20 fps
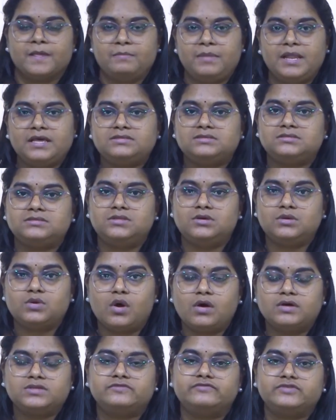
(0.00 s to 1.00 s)
Plus the
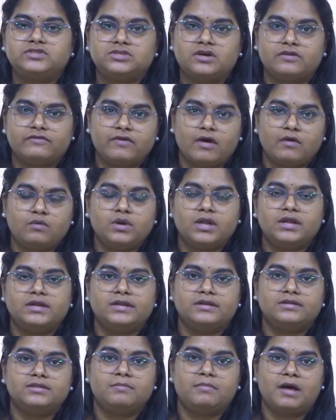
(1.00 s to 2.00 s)
rocks which are found
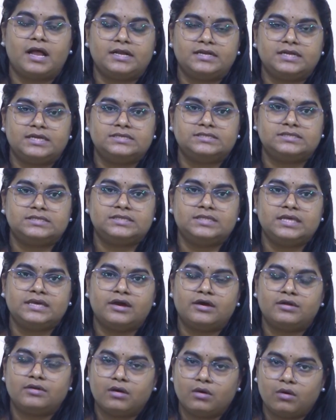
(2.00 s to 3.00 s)
under the Baltic Sea, they
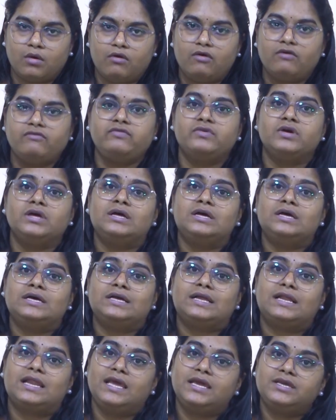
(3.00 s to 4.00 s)
are of
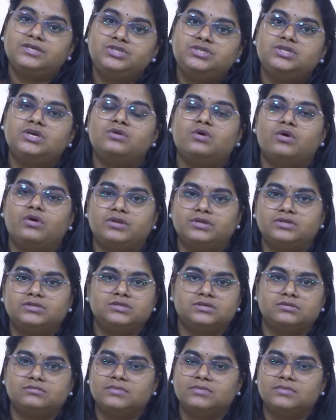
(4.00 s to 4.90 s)
glacier origin.